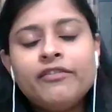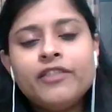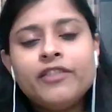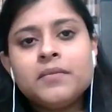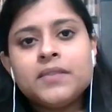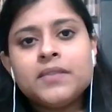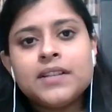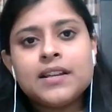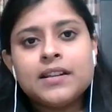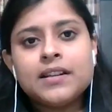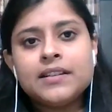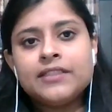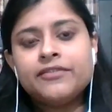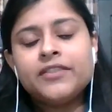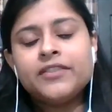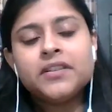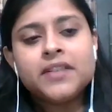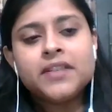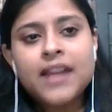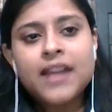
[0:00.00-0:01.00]
firms are
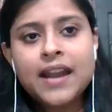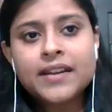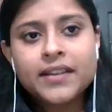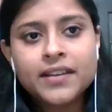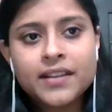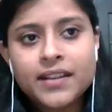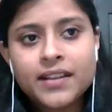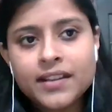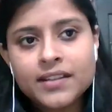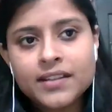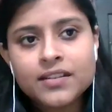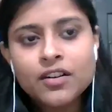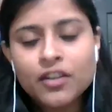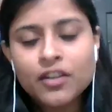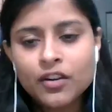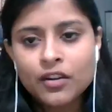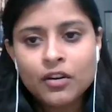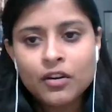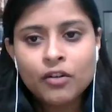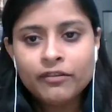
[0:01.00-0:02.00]
different categories
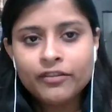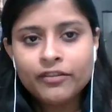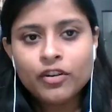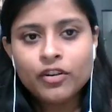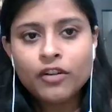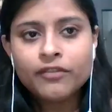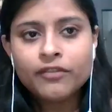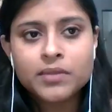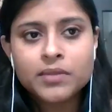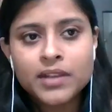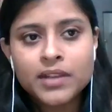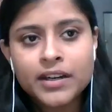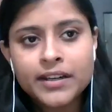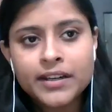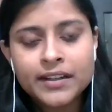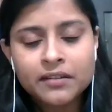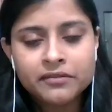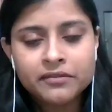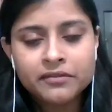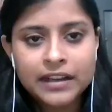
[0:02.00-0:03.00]
of law firms. There are
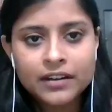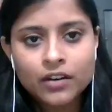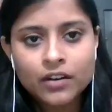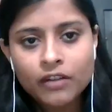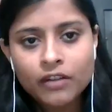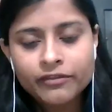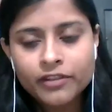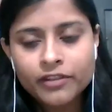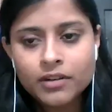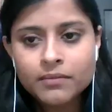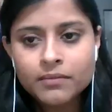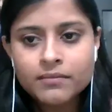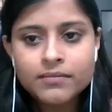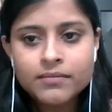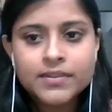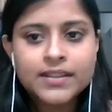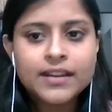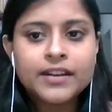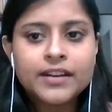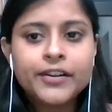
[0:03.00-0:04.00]
tier 1 law
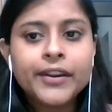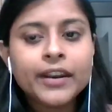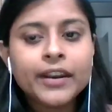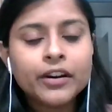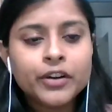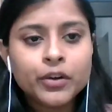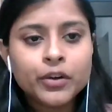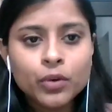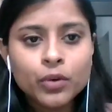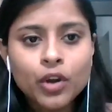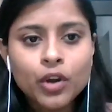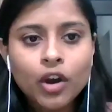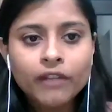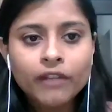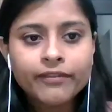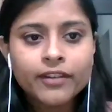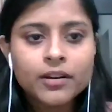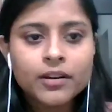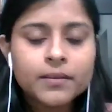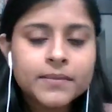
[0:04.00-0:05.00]
firms, there are tier 2 law
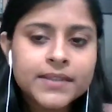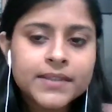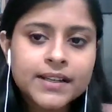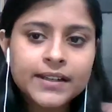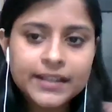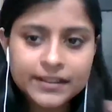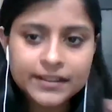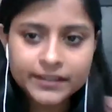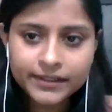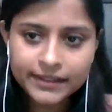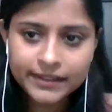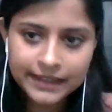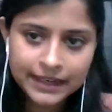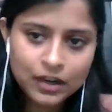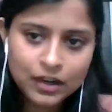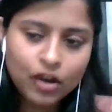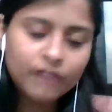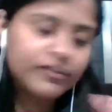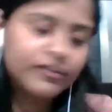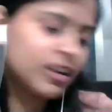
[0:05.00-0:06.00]
firms, there are tier 3
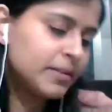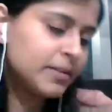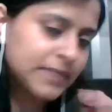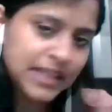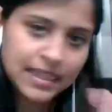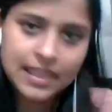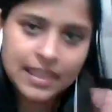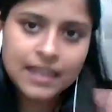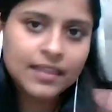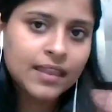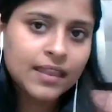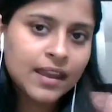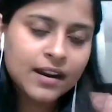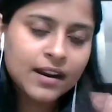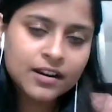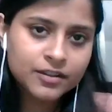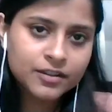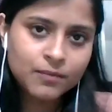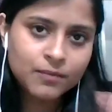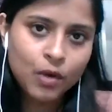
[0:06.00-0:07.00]
law firms, and then there
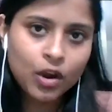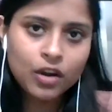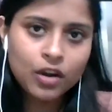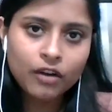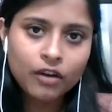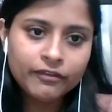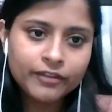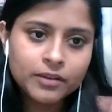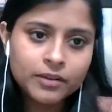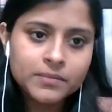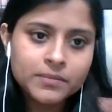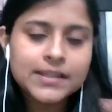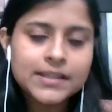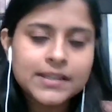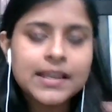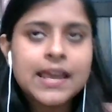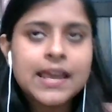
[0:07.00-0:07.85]
are small law firms.